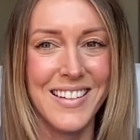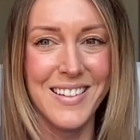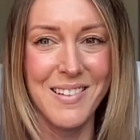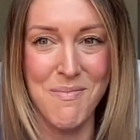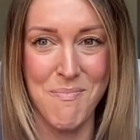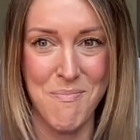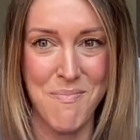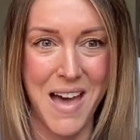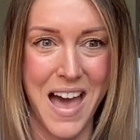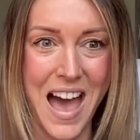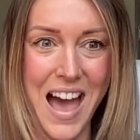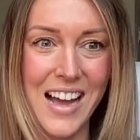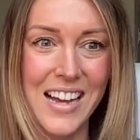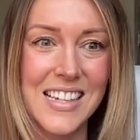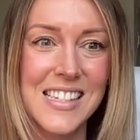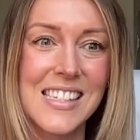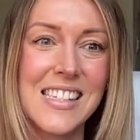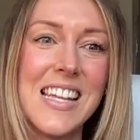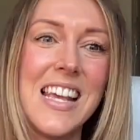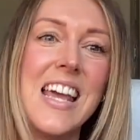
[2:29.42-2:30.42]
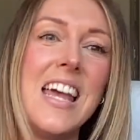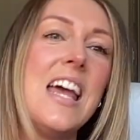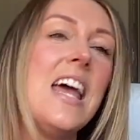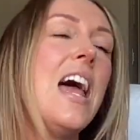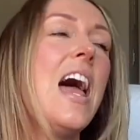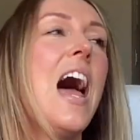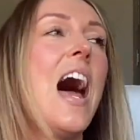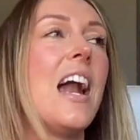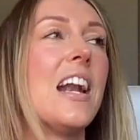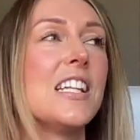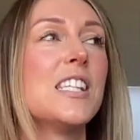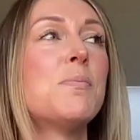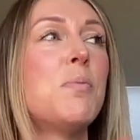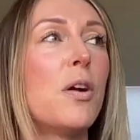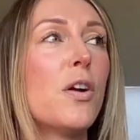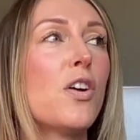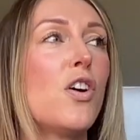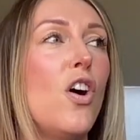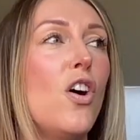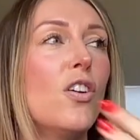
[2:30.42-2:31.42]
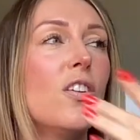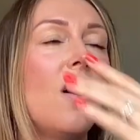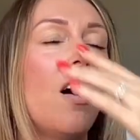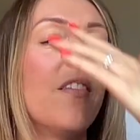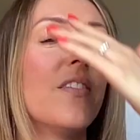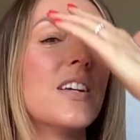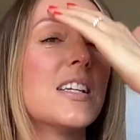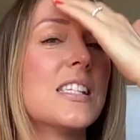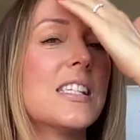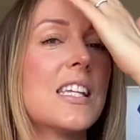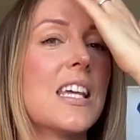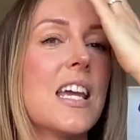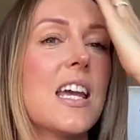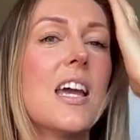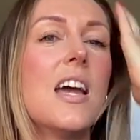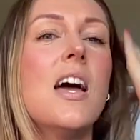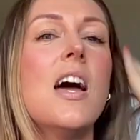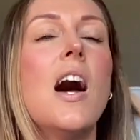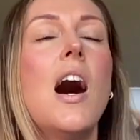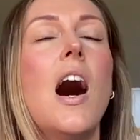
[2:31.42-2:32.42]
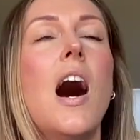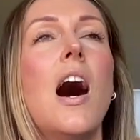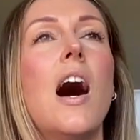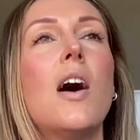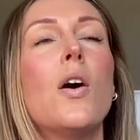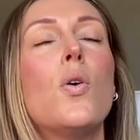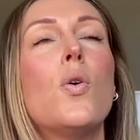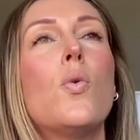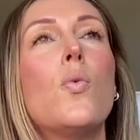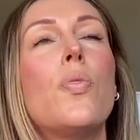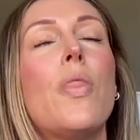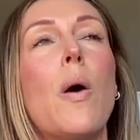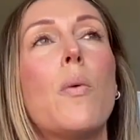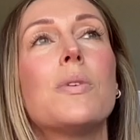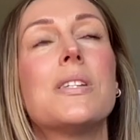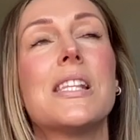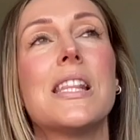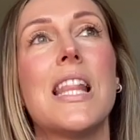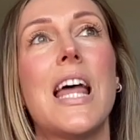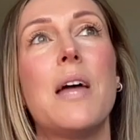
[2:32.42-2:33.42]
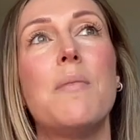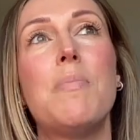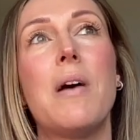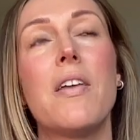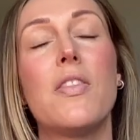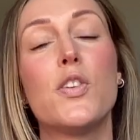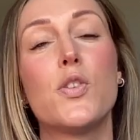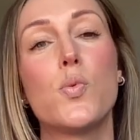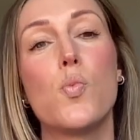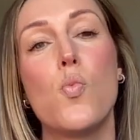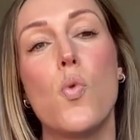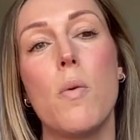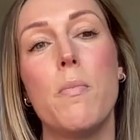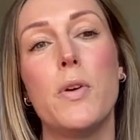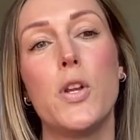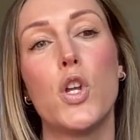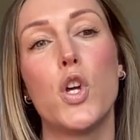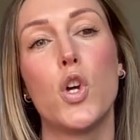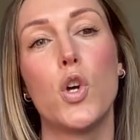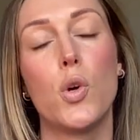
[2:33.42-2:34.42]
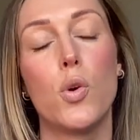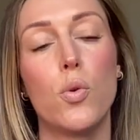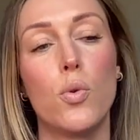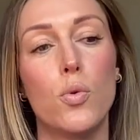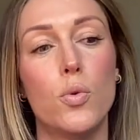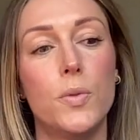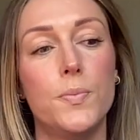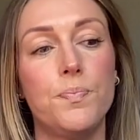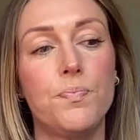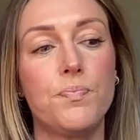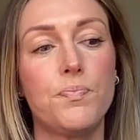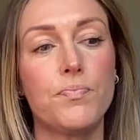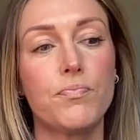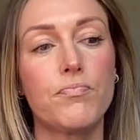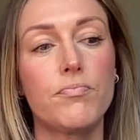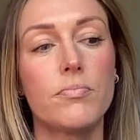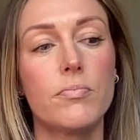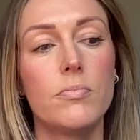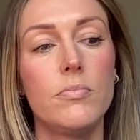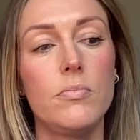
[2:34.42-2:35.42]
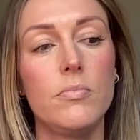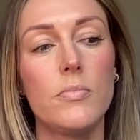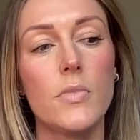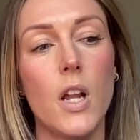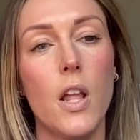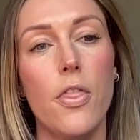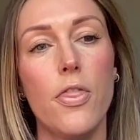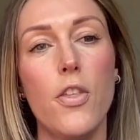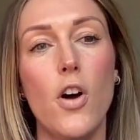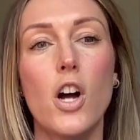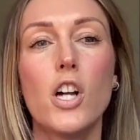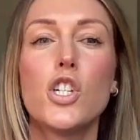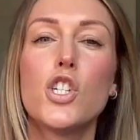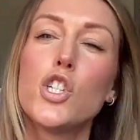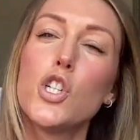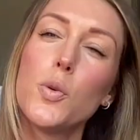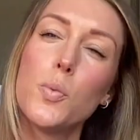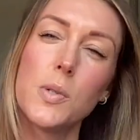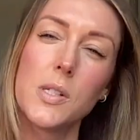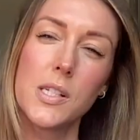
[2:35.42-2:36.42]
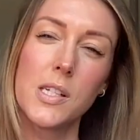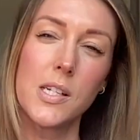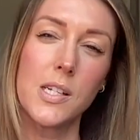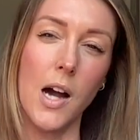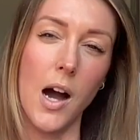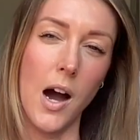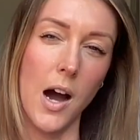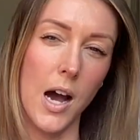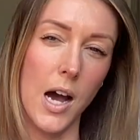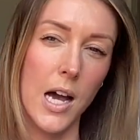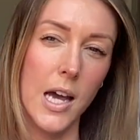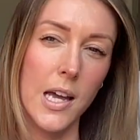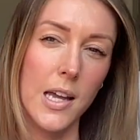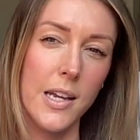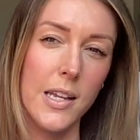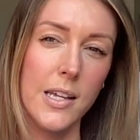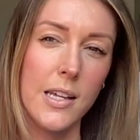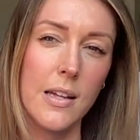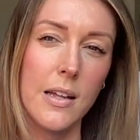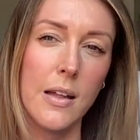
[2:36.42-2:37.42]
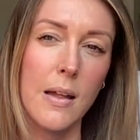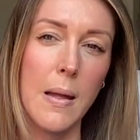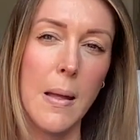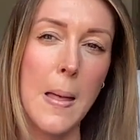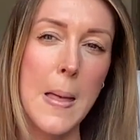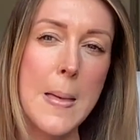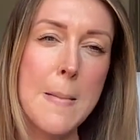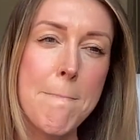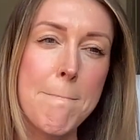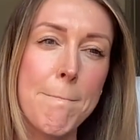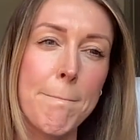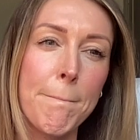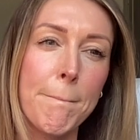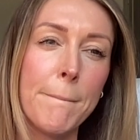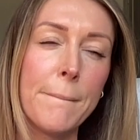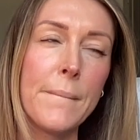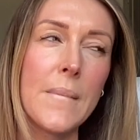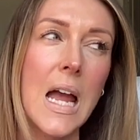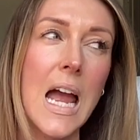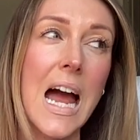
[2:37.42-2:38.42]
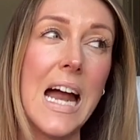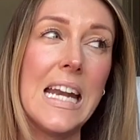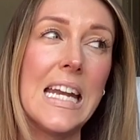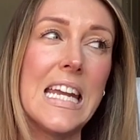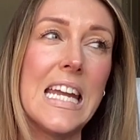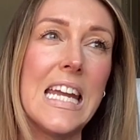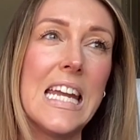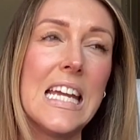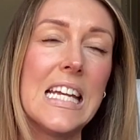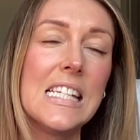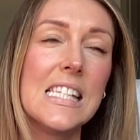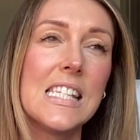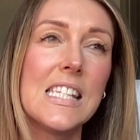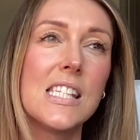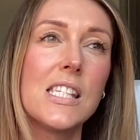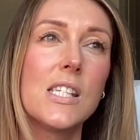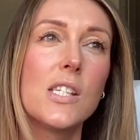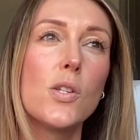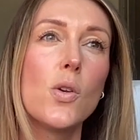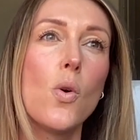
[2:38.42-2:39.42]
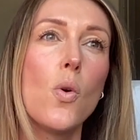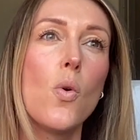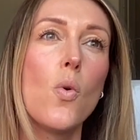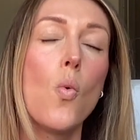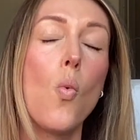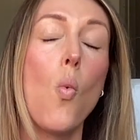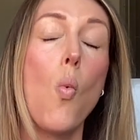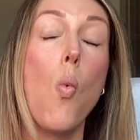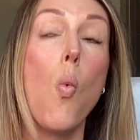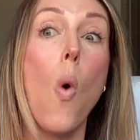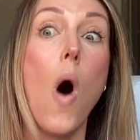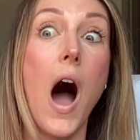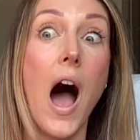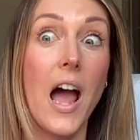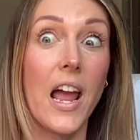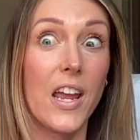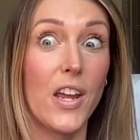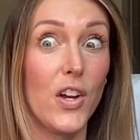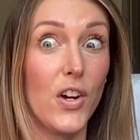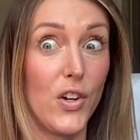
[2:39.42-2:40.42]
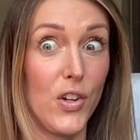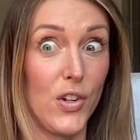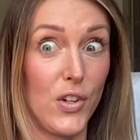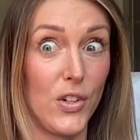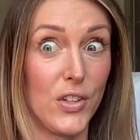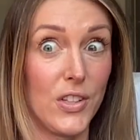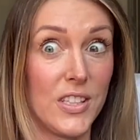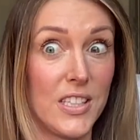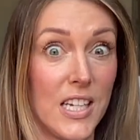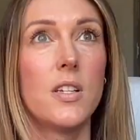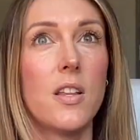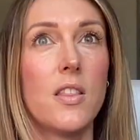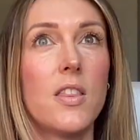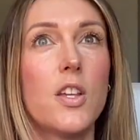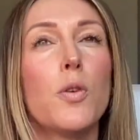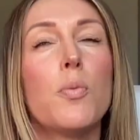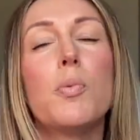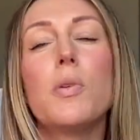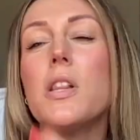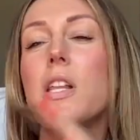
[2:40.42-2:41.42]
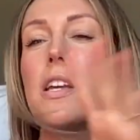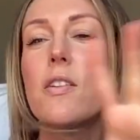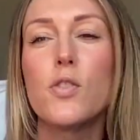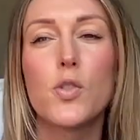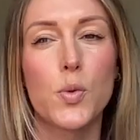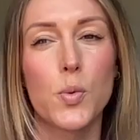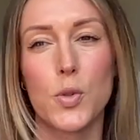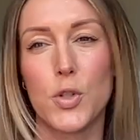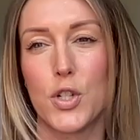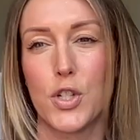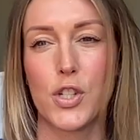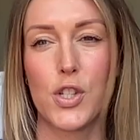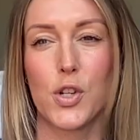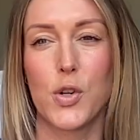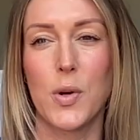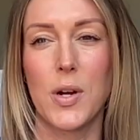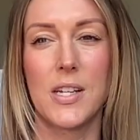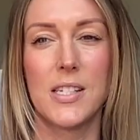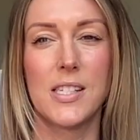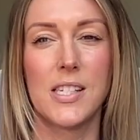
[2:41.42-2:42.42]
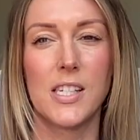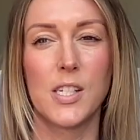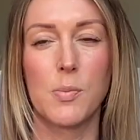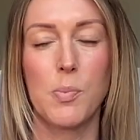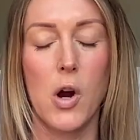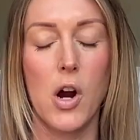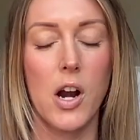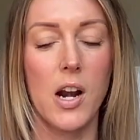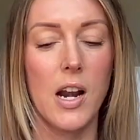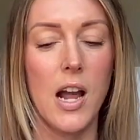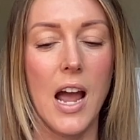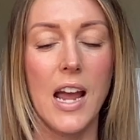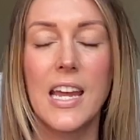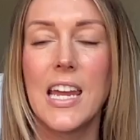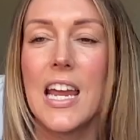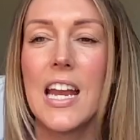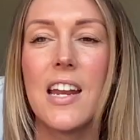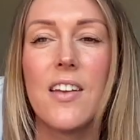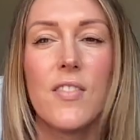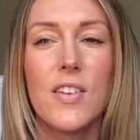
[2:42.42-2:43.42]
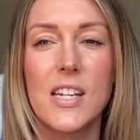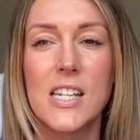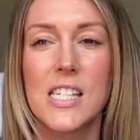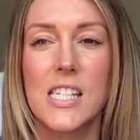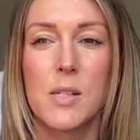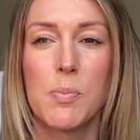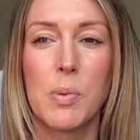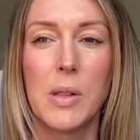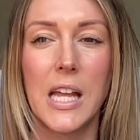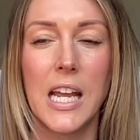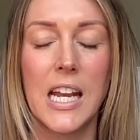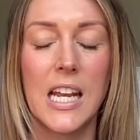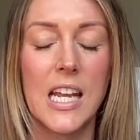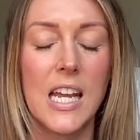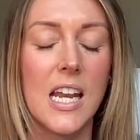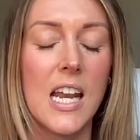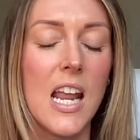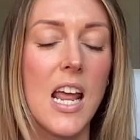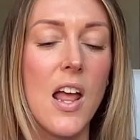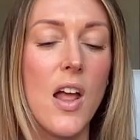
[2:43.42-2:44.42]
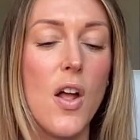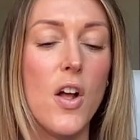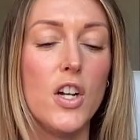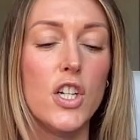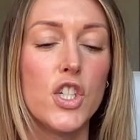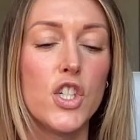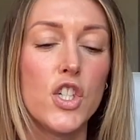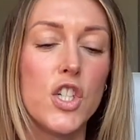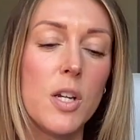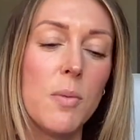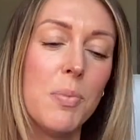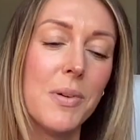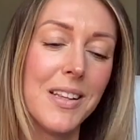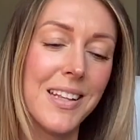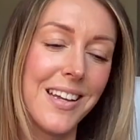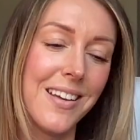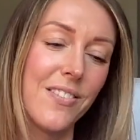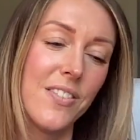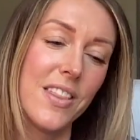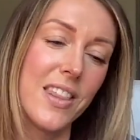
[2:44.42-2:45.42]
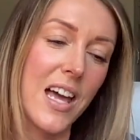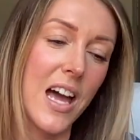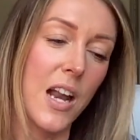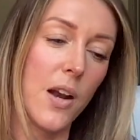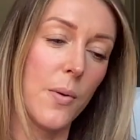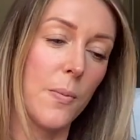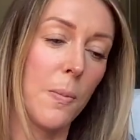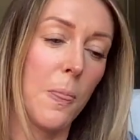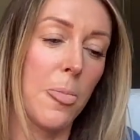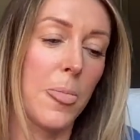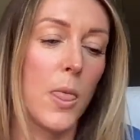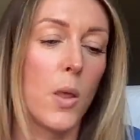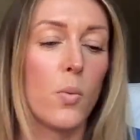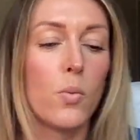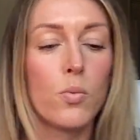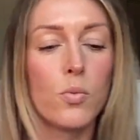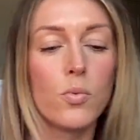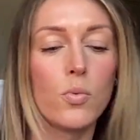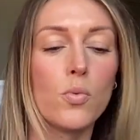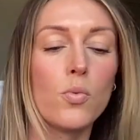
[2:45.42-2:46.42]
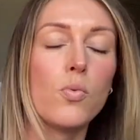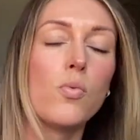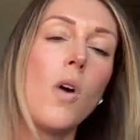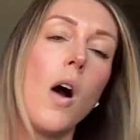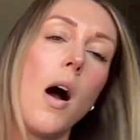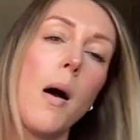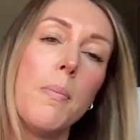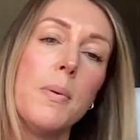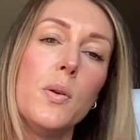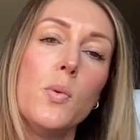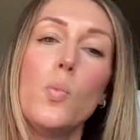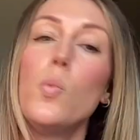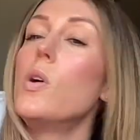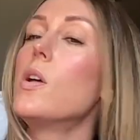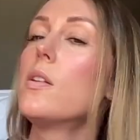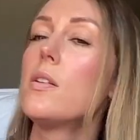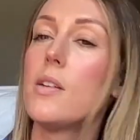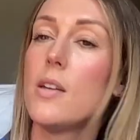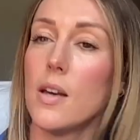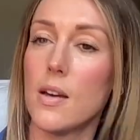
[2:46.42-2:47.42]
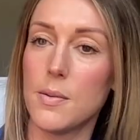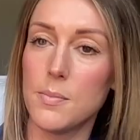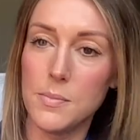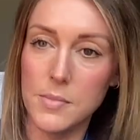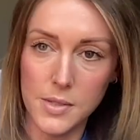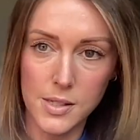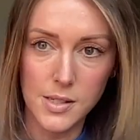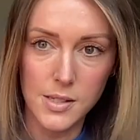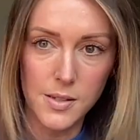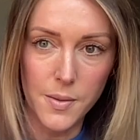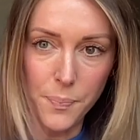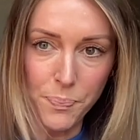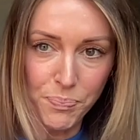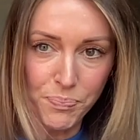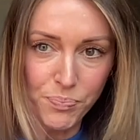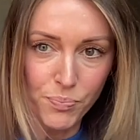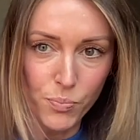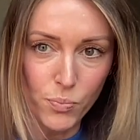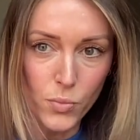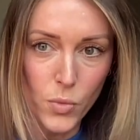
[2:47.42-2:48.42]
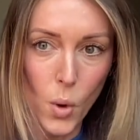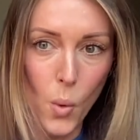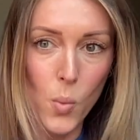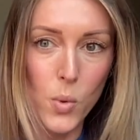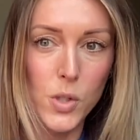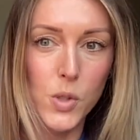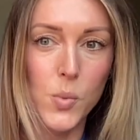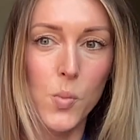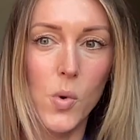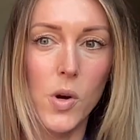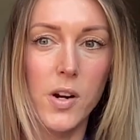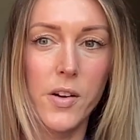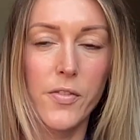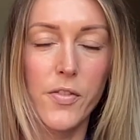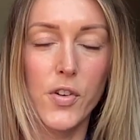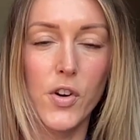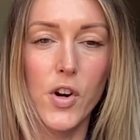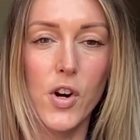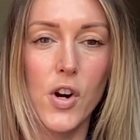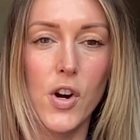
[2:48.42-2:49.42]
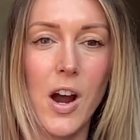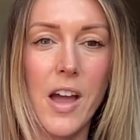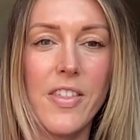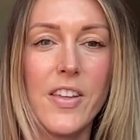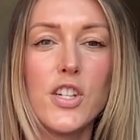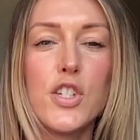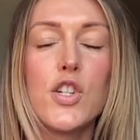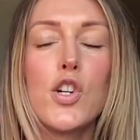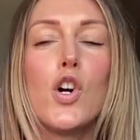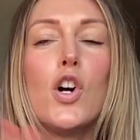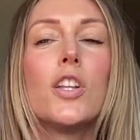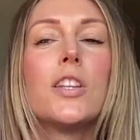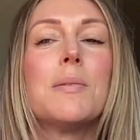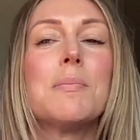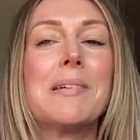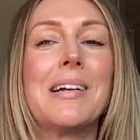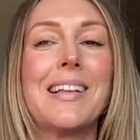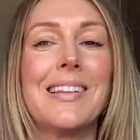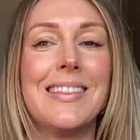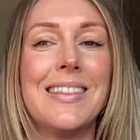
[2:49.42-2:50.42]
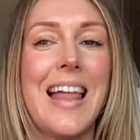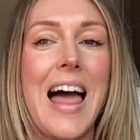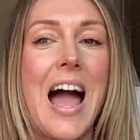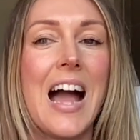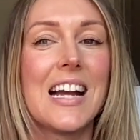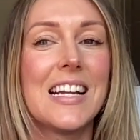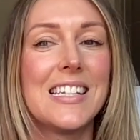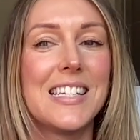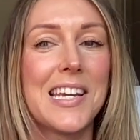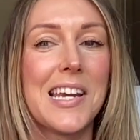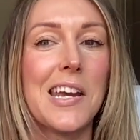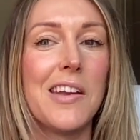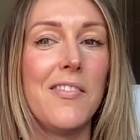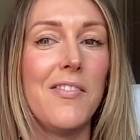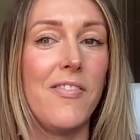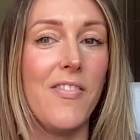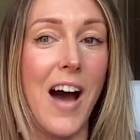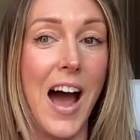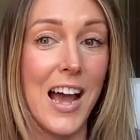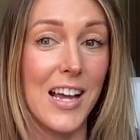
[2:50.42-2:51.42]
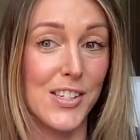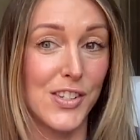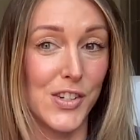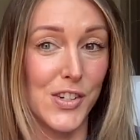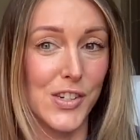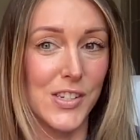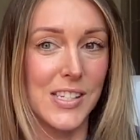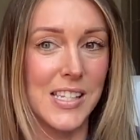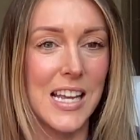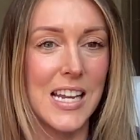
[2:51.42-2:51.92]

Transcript: Max, and it's about a cult, obviously, that was led by this woman who thought she was God. And it's wild. Their beliefs were just the craziest part. I can't even explain it. She believed that Robin Williams was one of her, I think she called them galactic advisors.